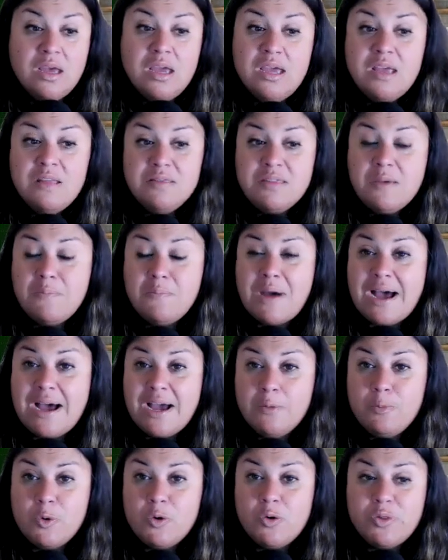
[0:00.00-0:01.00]
In the
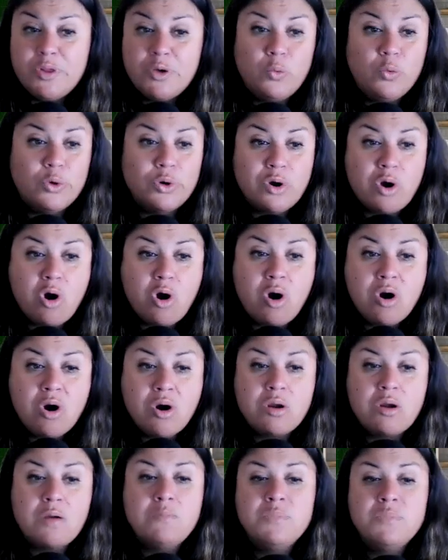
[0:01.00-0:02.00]
Bible, the word
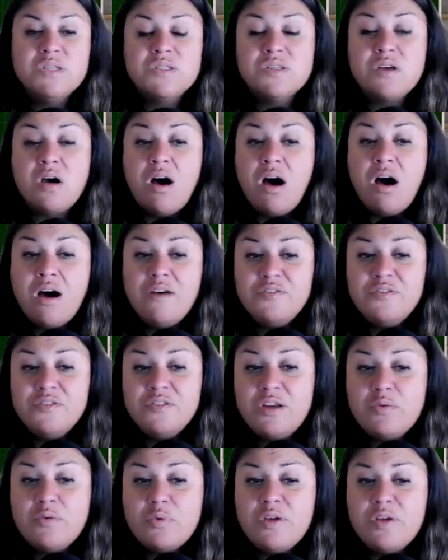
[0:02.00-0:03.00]
heart most
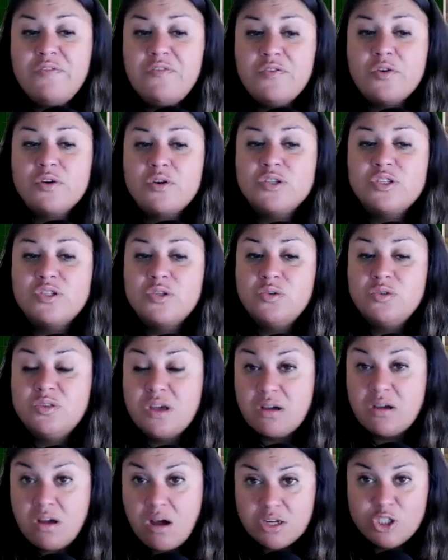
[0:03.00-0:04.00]
often refers to
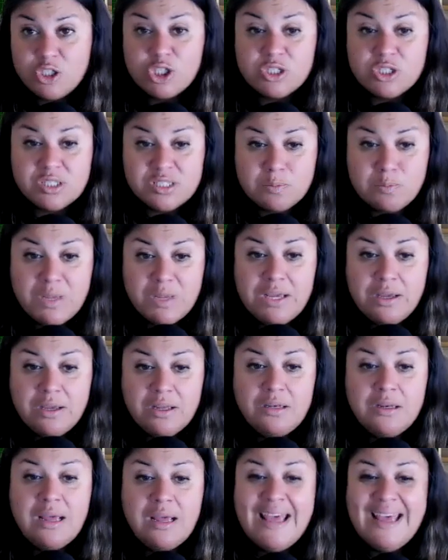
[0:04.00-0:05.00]
the conscious
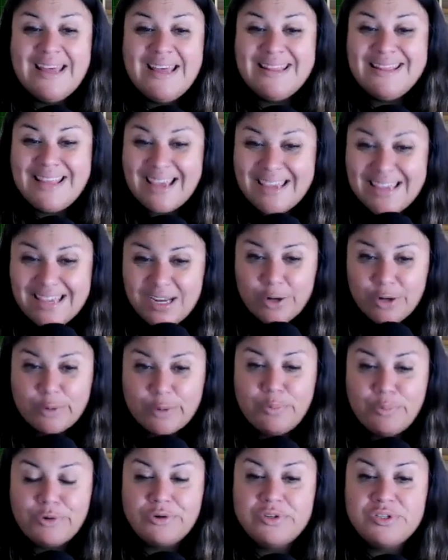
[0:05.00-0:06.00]
being, the inner
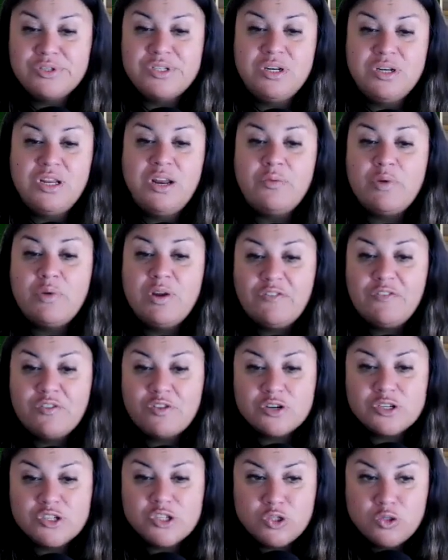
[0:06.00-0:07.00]
person. It
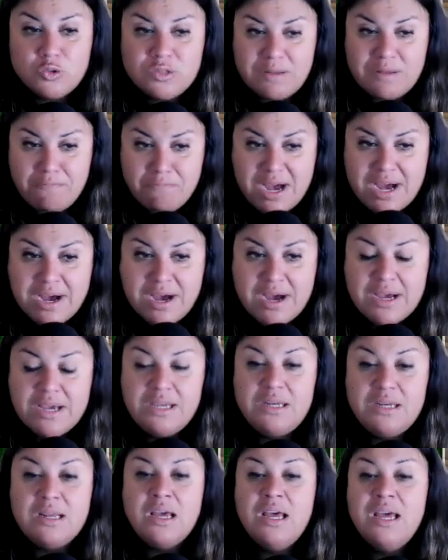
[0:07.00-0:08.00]
refers to the
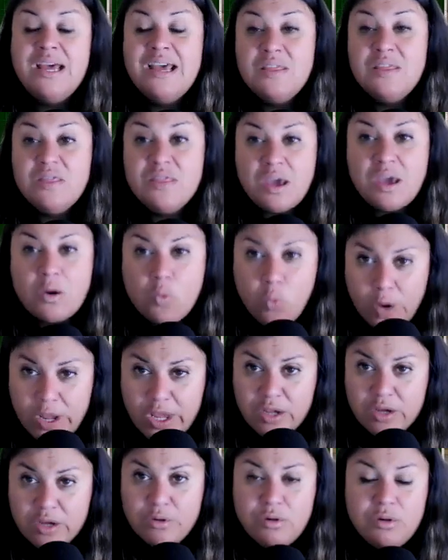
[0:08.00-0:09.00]
mind, the
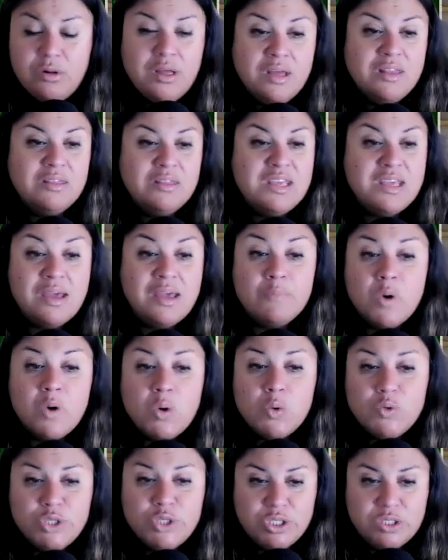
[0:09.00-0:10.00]
will, the
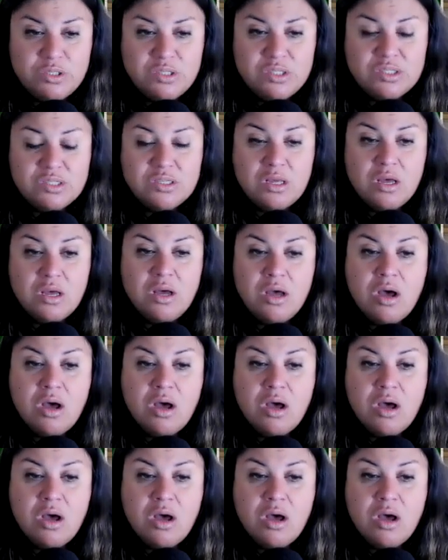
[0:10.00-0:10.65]
emotions.